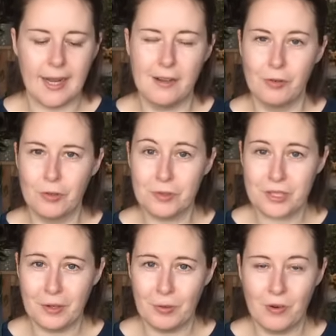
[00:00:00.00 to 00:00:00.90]
and I've
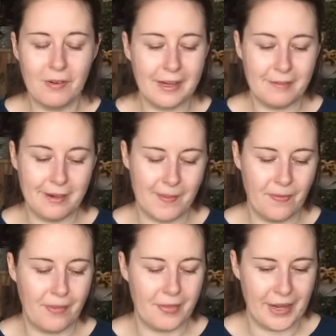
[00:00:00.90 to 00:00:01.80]
also already
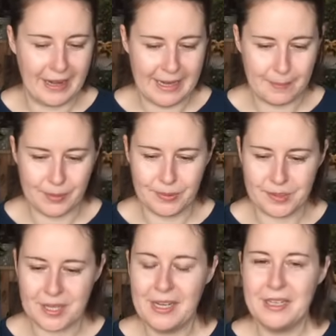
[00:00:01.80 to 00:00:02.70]
written the labels.